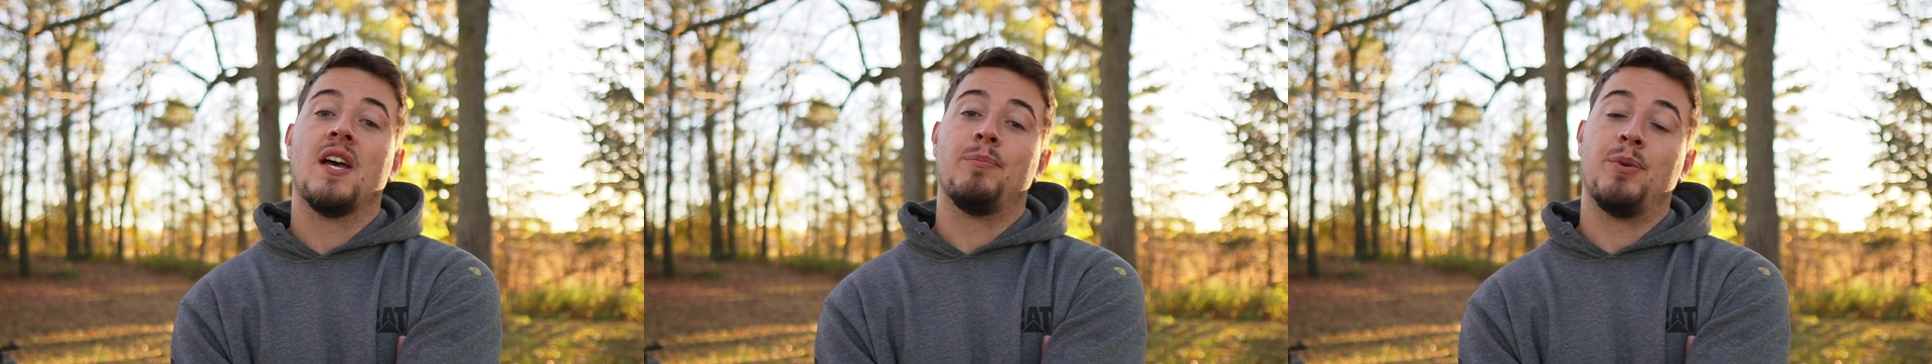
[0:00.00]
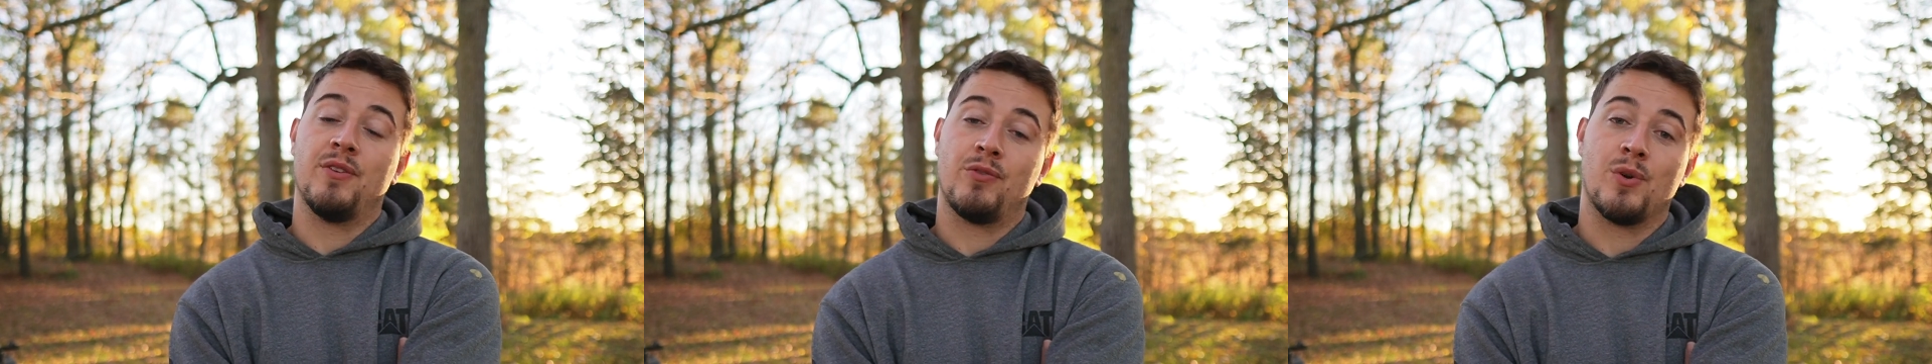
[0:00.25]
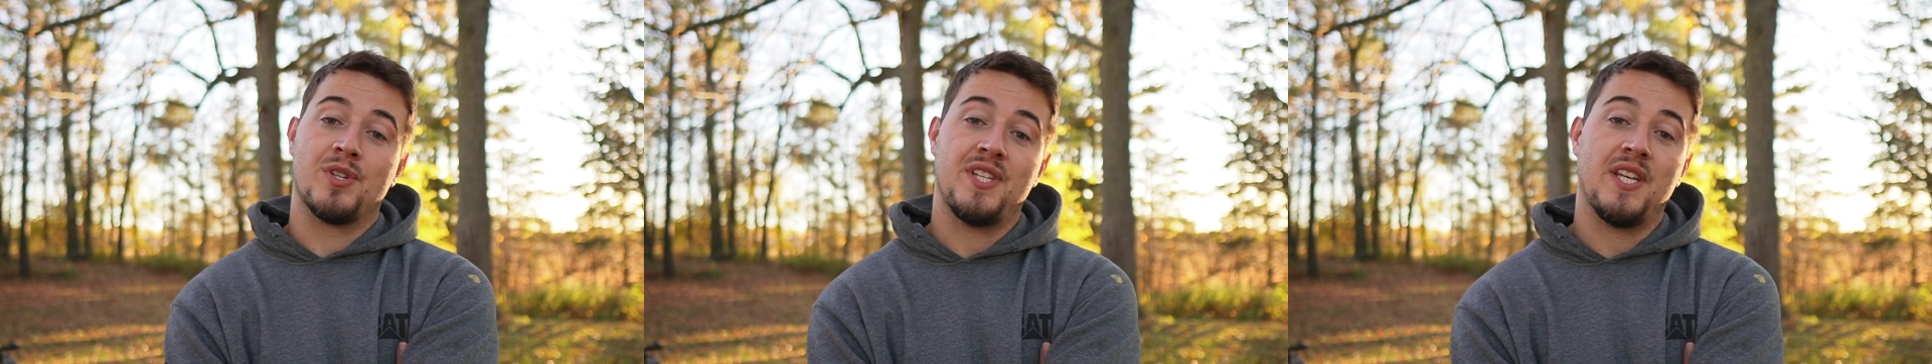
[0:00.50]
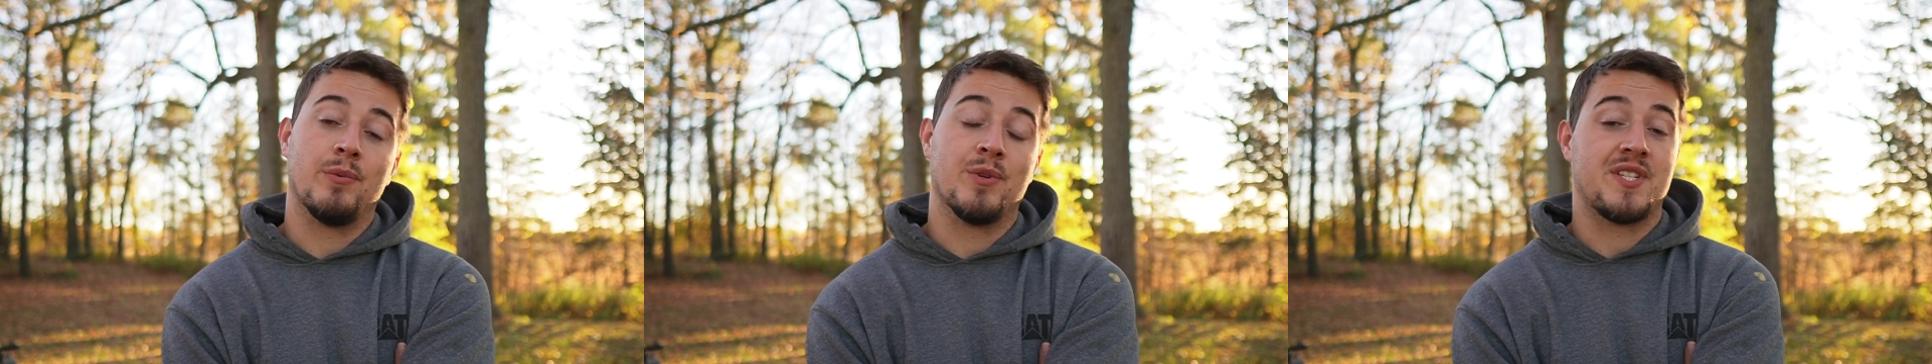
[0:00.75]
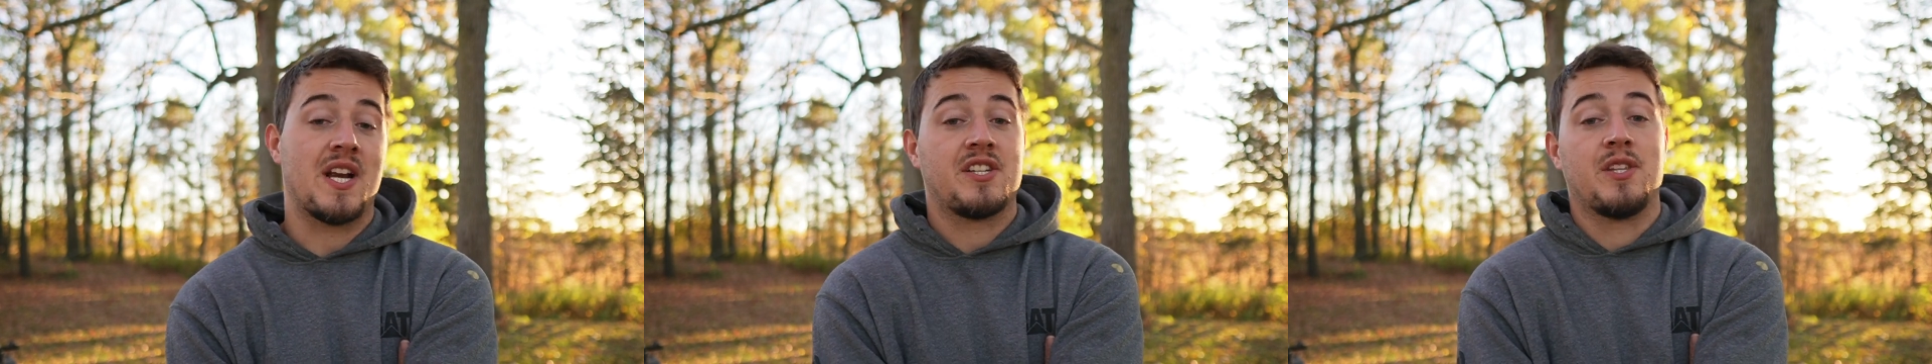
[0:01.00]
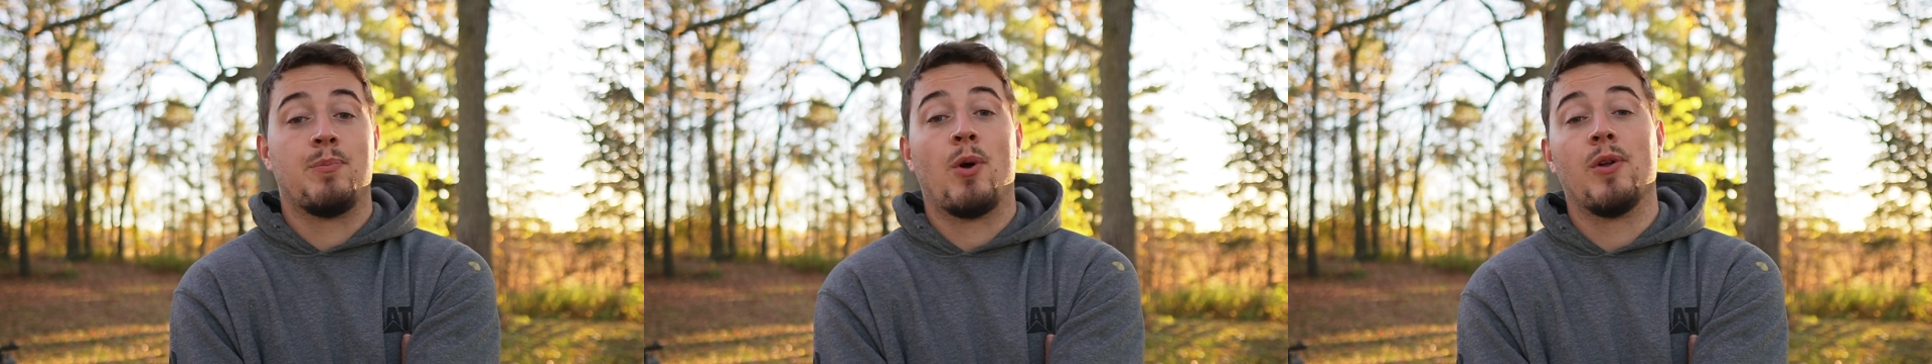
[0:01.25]
P14, which is
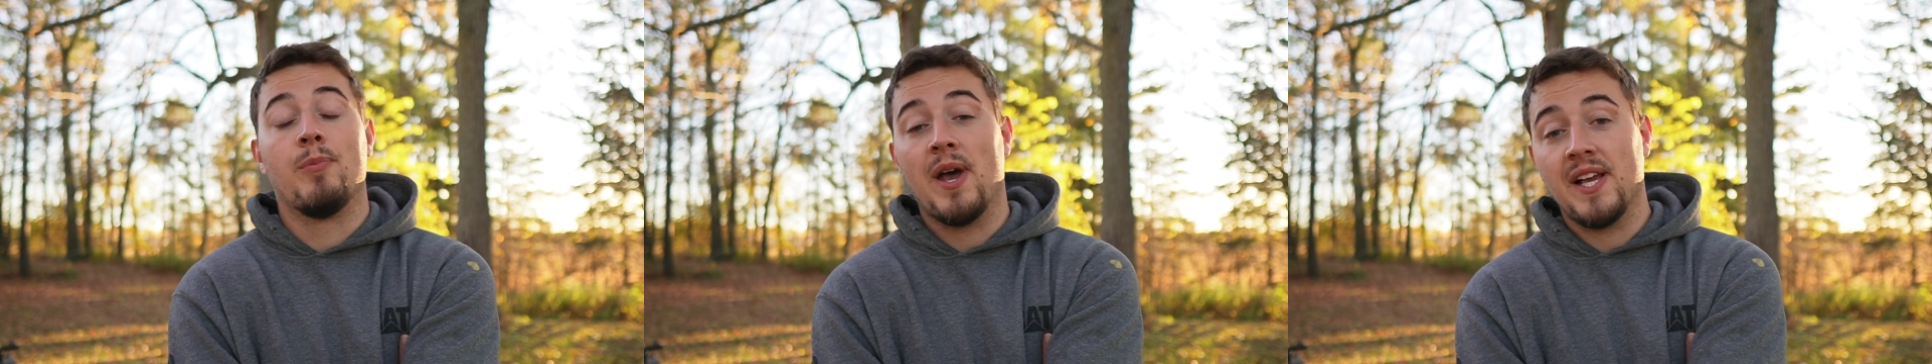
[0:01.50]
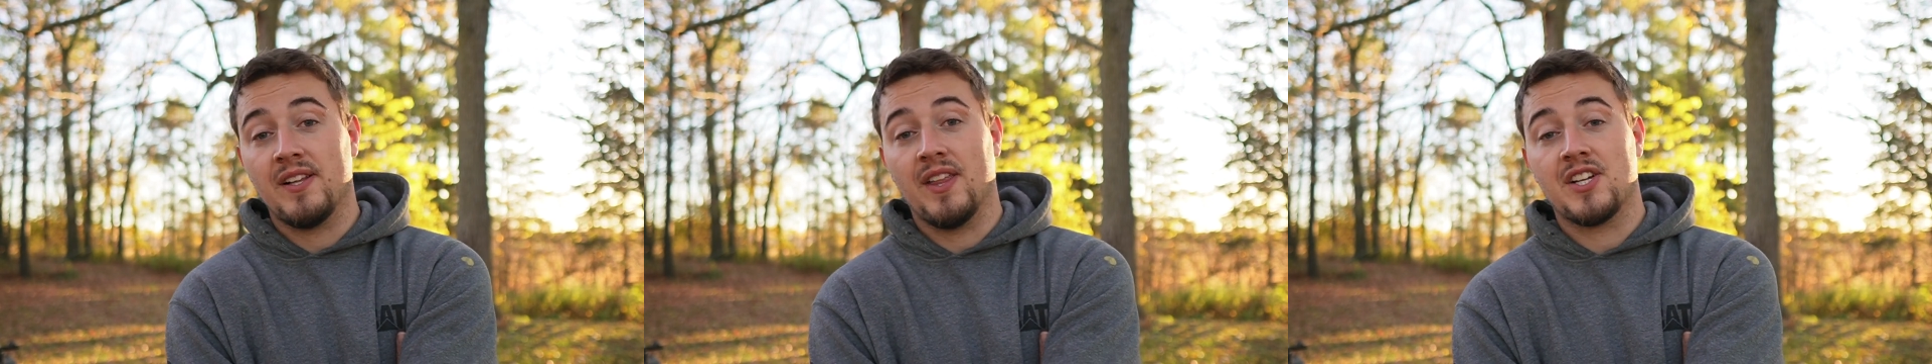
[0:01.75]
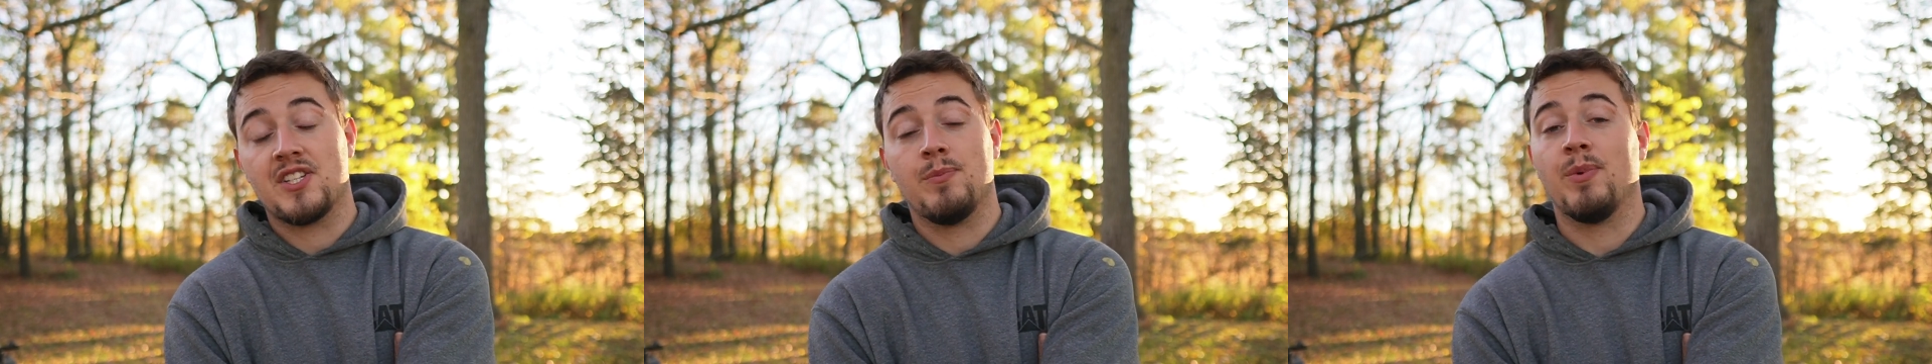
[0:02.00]
actually part of my collection,